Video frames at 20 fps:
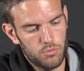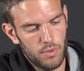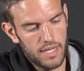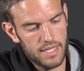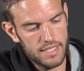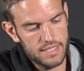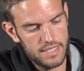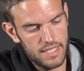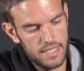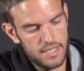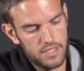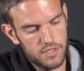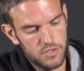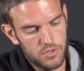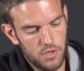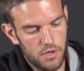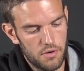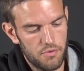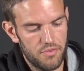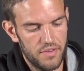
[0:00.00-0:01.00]
we can see, the
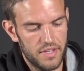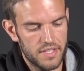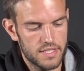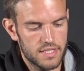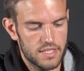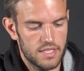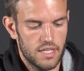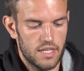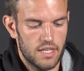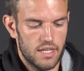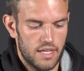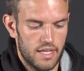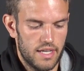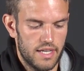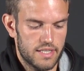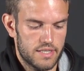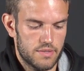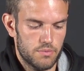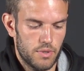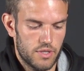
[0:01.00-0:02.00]
surface
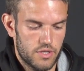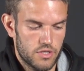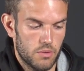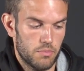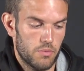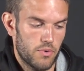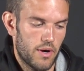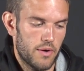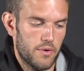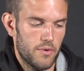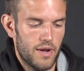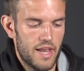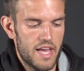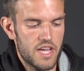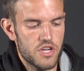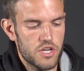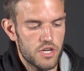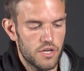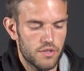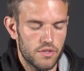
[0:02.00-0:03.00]
is with some
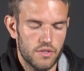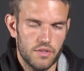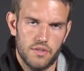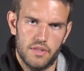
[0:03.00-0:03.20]
granulation